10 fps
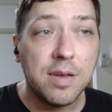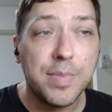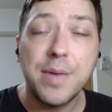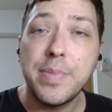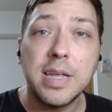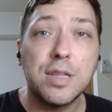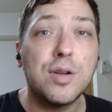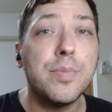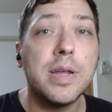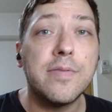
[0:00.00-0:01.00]
might be a
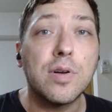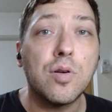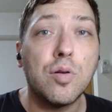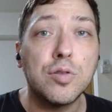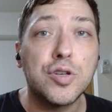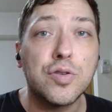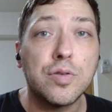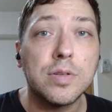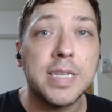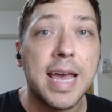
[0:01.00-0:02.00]
little bit of a
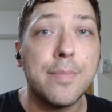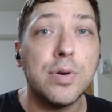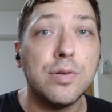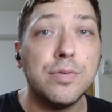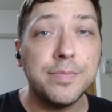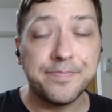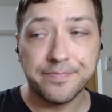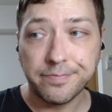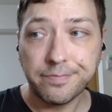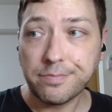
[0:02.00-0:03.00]
cultural taboo,
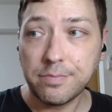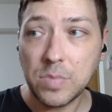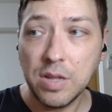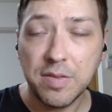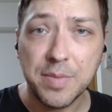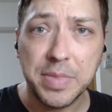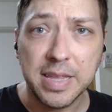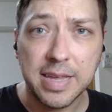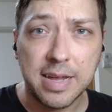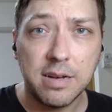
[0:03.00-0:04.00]

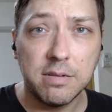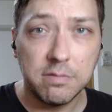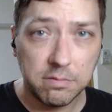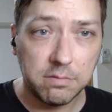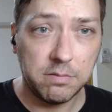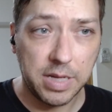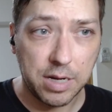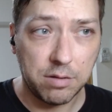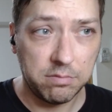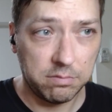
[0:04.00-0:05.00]
something that, you
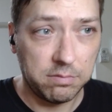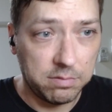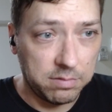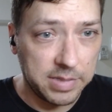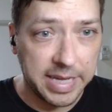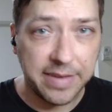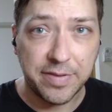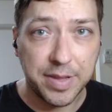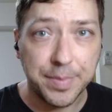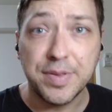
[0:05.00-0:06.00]
know,
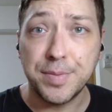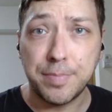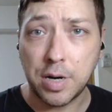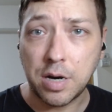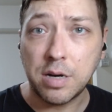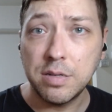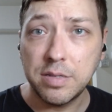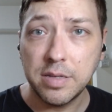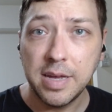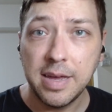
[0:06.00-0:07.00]
gives them some
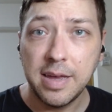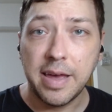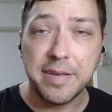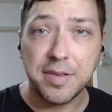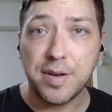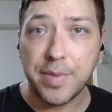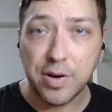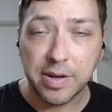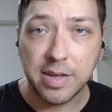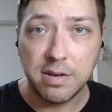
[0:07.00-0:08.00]
pause. As an
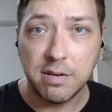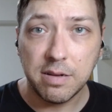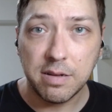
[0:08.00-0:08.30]
American,